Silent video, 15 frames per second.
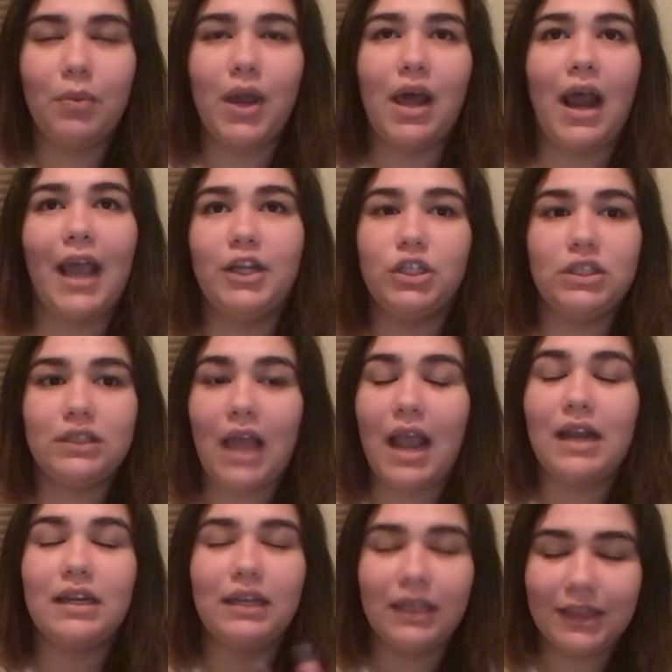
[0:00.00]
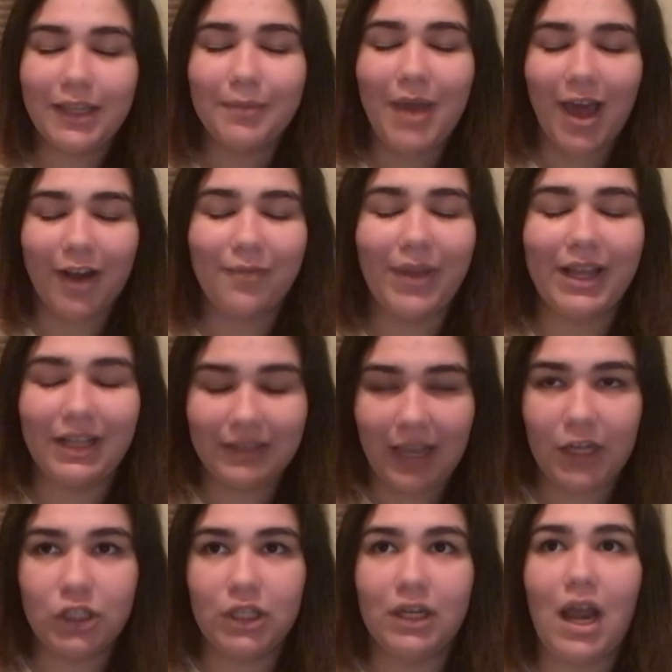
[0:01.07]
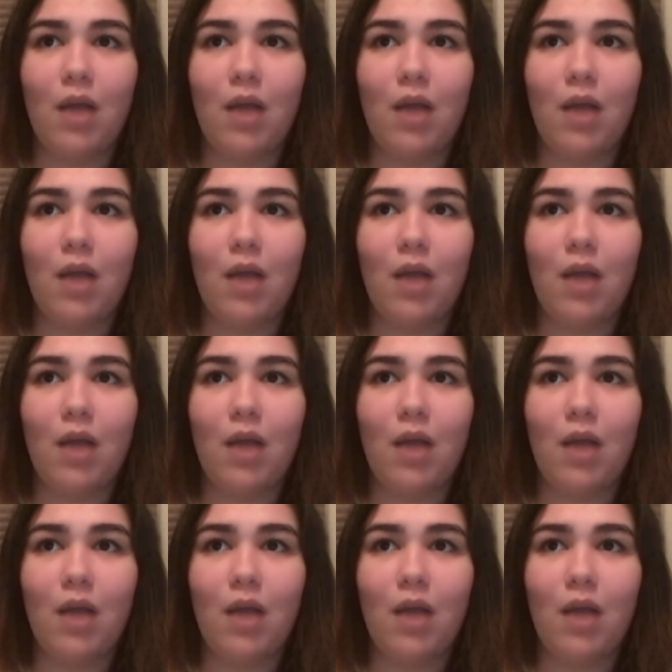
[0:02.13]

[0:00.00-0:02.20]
but I need them out of my collection.